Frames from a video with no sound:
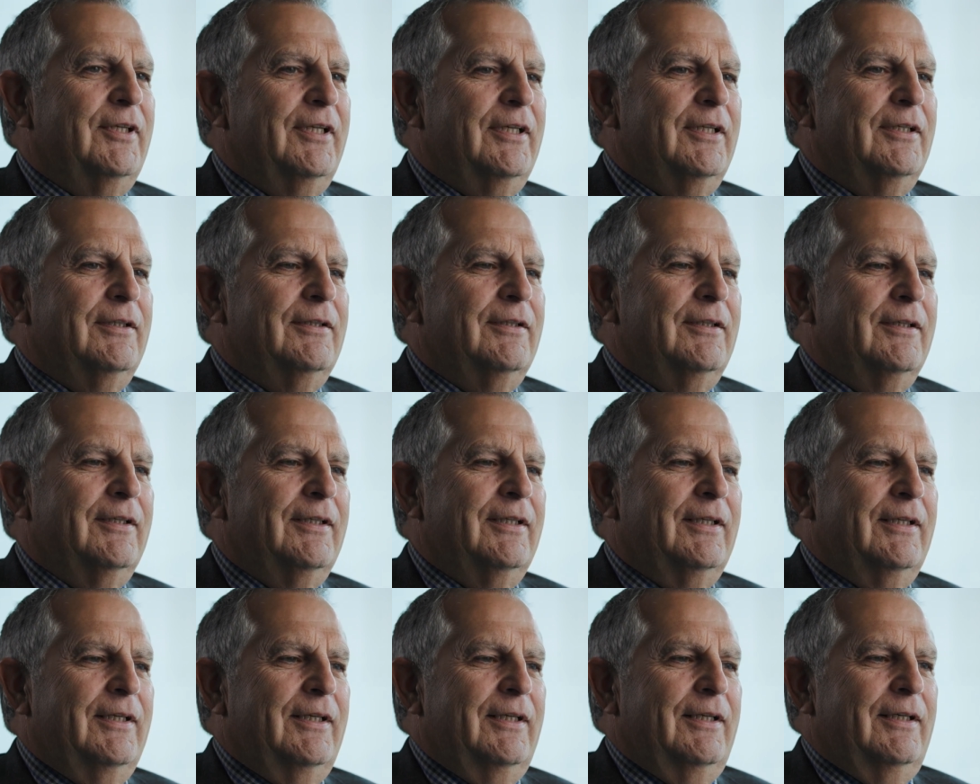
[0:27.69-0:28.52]
And
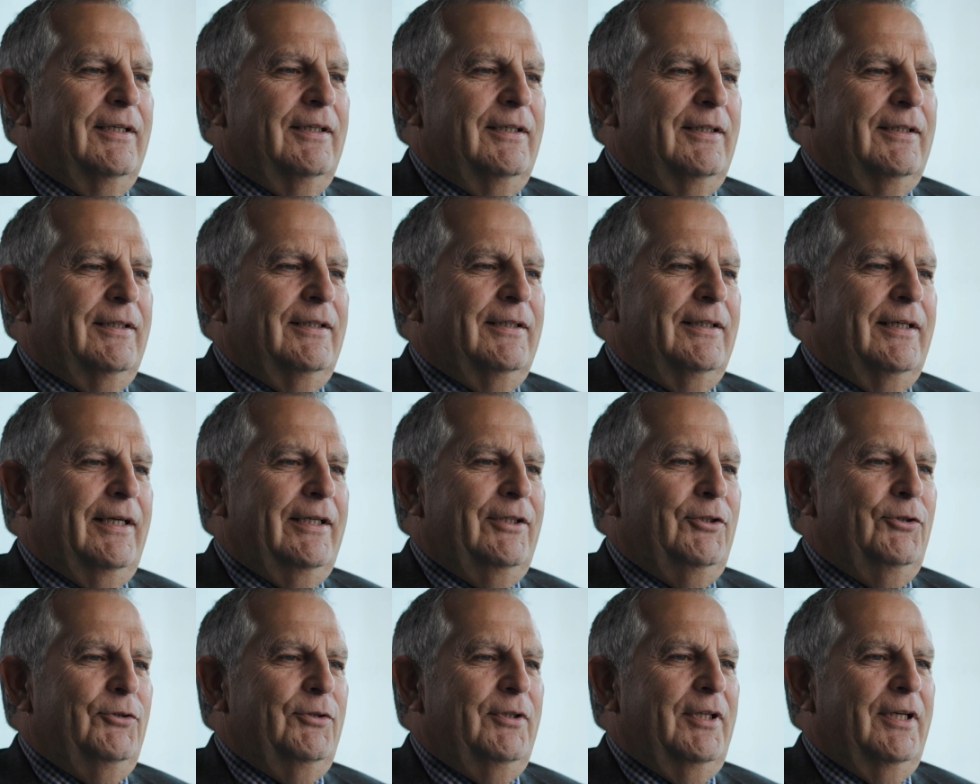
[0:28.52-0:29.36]

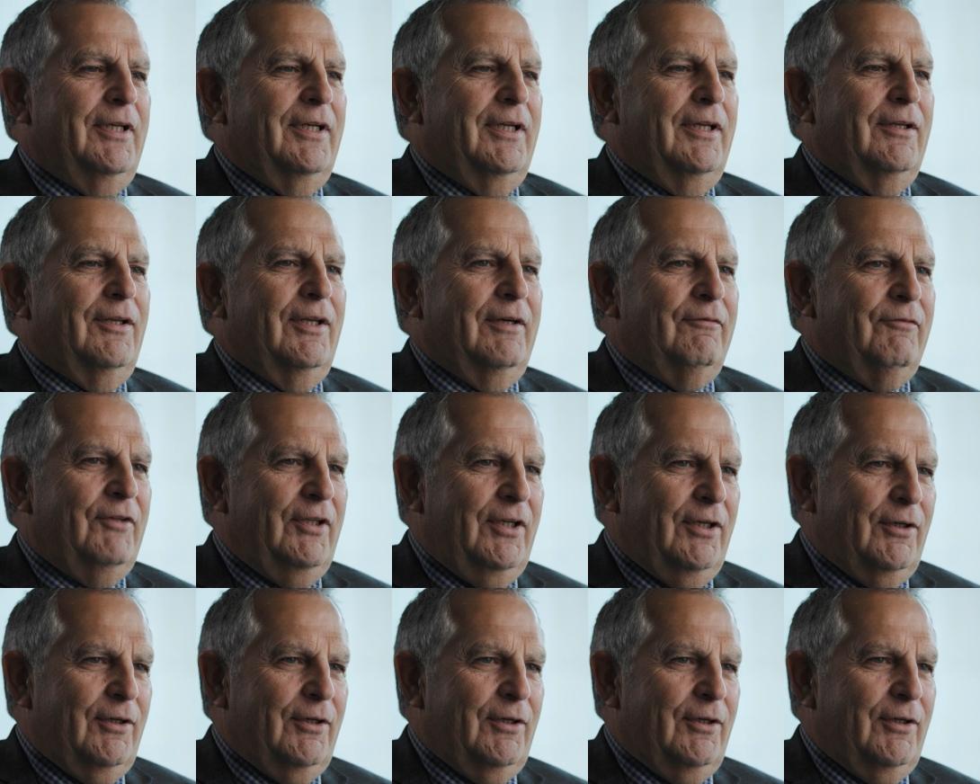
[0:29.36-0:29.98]
I knew that I loved